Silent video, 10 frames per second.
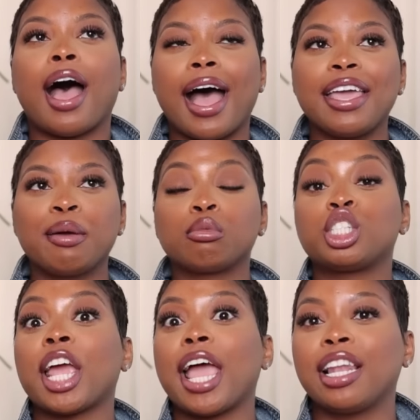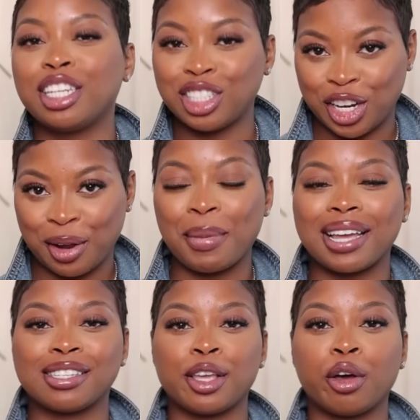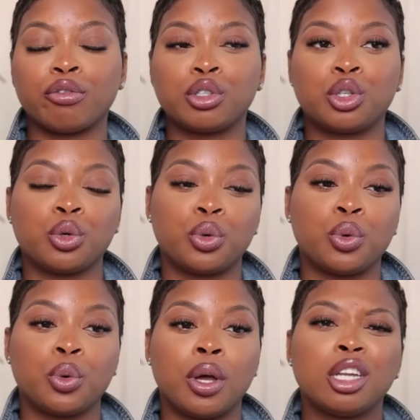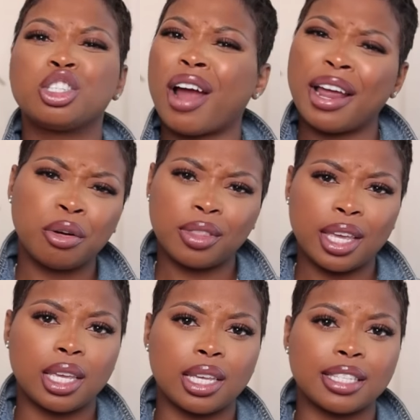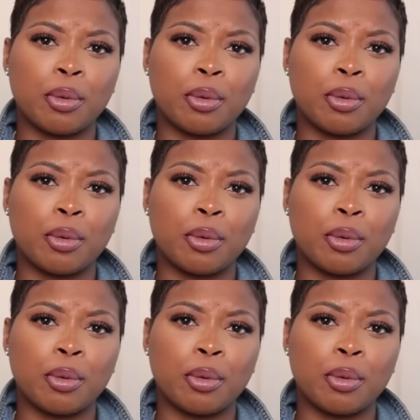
I am challenging myself to try new things.